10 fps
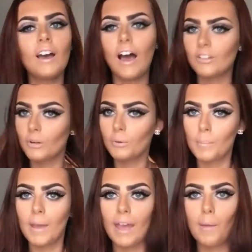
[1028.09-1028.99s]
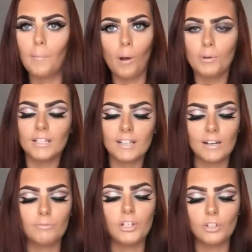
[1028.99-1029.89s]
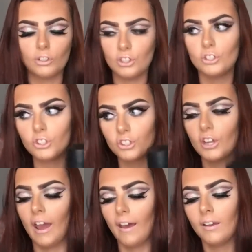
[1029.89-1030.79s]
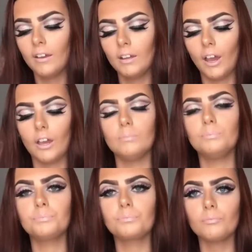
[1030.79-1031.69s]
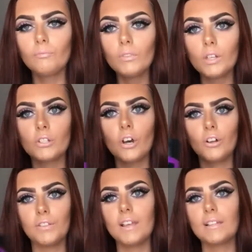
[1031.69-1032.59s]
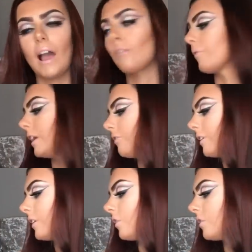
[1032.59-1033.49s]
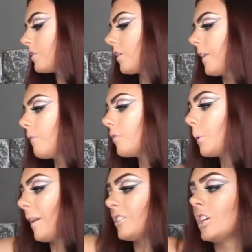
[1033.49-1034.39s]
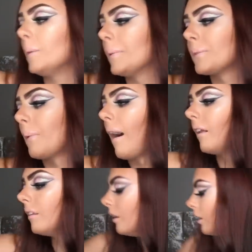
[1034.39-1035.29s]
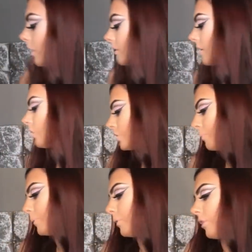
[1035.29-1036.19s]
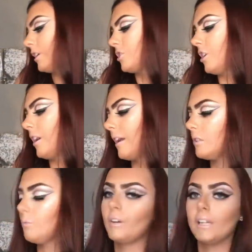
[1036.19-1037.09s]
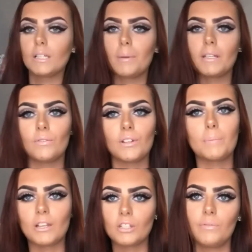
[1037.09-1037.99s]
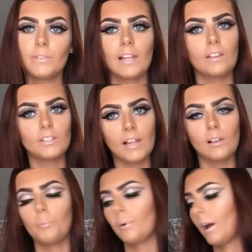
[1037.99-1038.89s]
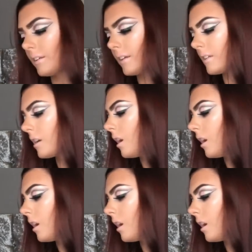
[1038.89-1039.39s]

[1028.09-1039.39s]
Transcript: I don't want to pay more money to get it redone just yet. Um, so these are really, really good. So they were quite cheap as well, because I know shampoo and conditioner is really expensive, especially if it's like salon branded.